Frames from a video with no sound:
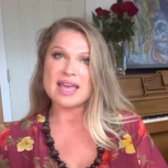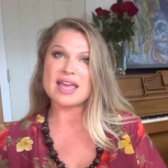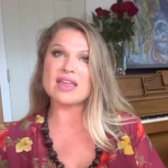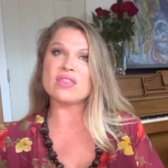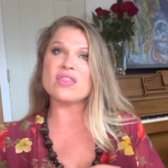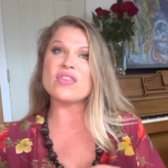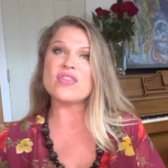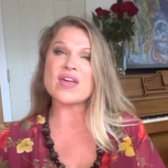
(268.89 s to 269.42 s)

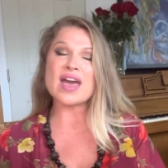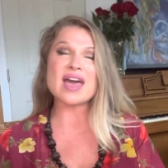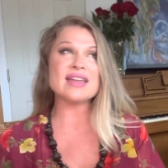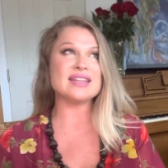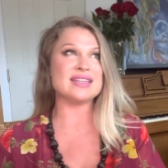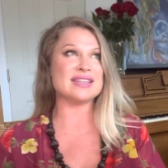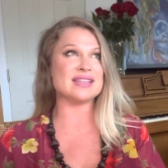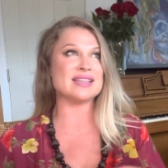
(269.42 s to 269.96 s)
and that
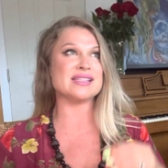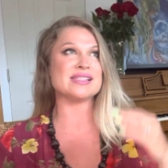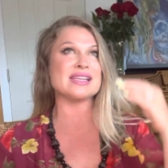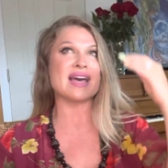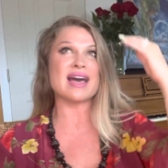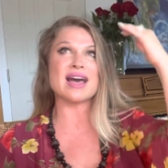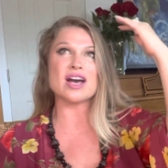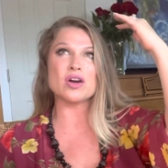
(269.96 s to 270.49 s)
is
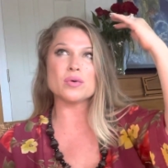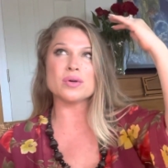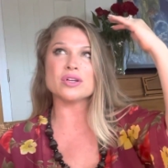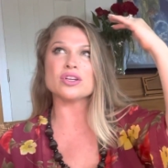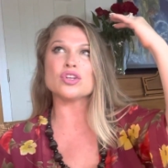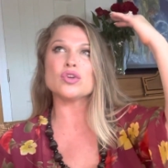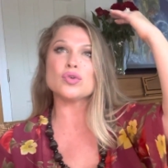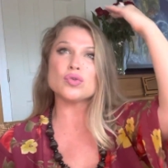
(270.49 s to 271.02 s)

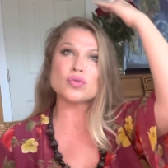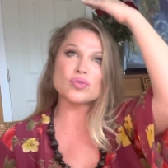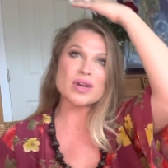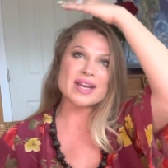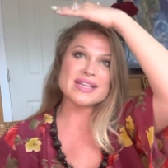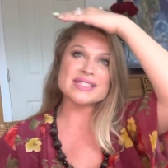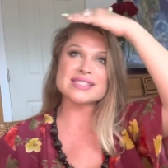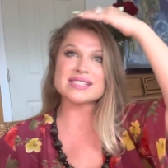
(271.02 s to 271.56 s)
our
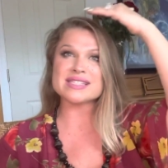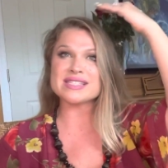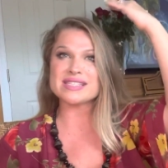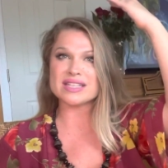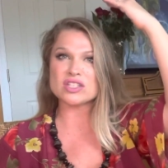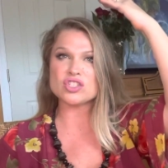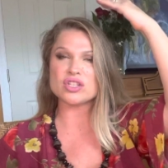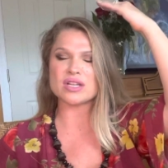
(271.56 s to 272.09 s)
Christ
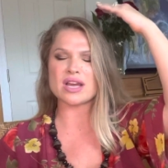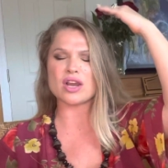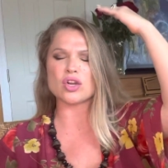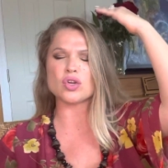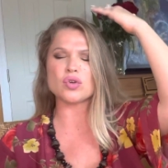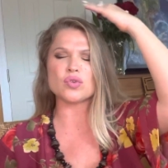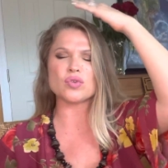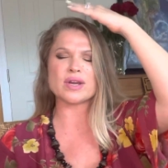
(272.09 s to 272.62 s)
ascension,
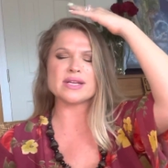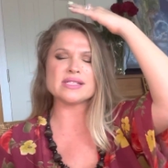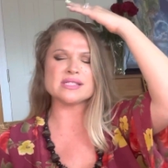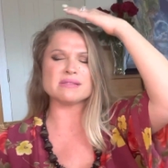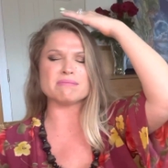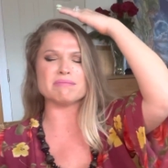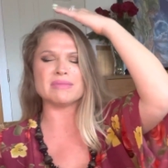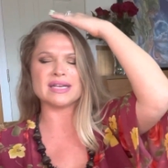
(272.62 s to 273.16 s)
our
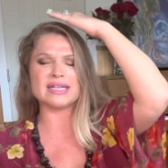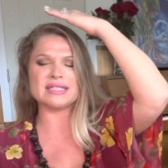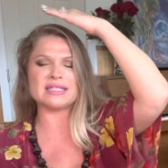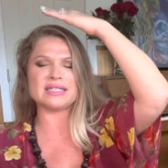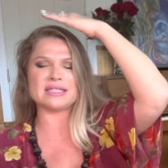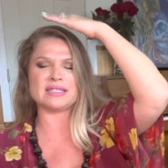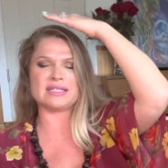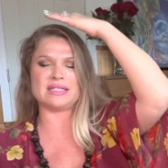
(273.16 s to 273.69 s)
Christ
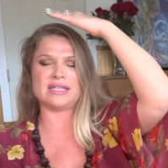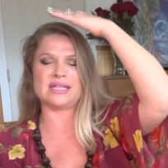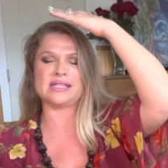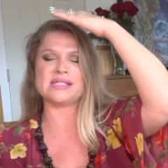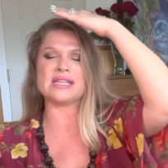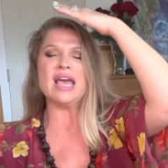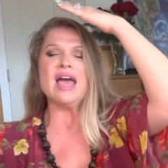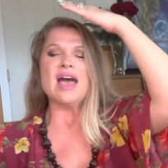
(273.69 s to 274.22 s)

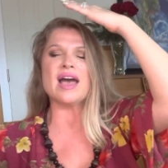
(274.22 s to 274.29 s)
mindedness,